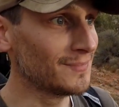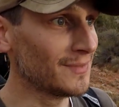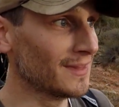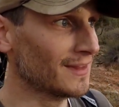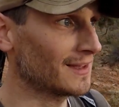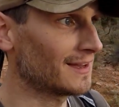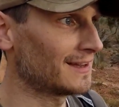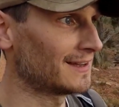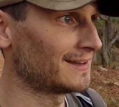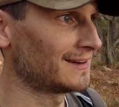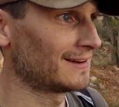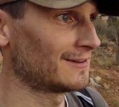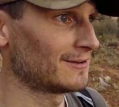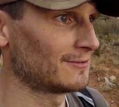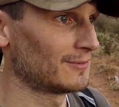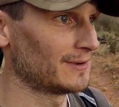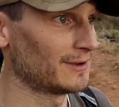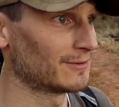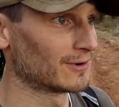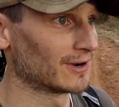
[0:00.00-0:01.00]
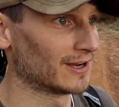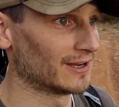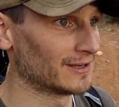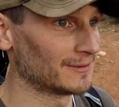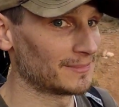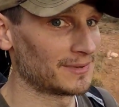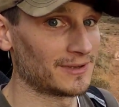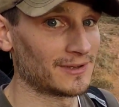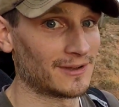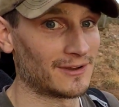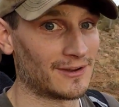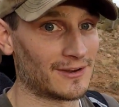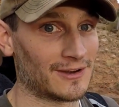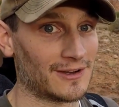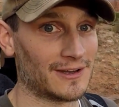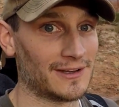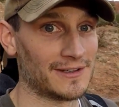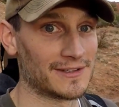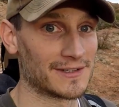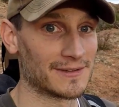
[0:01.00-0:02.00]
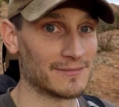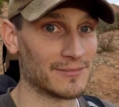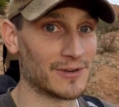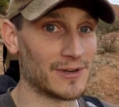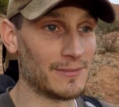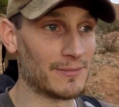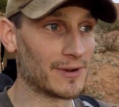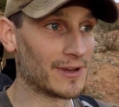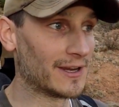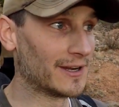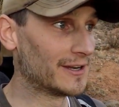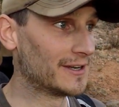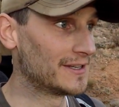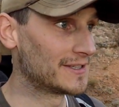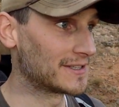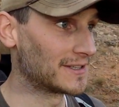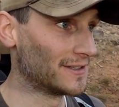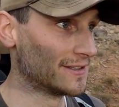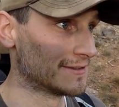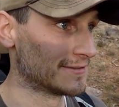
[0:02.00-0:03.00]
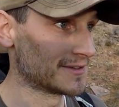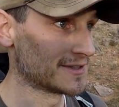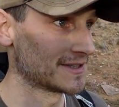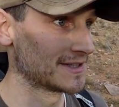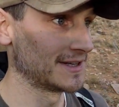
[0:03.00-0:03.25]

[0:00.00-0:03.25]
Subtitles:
And we were up on some pretty precarious cliffs,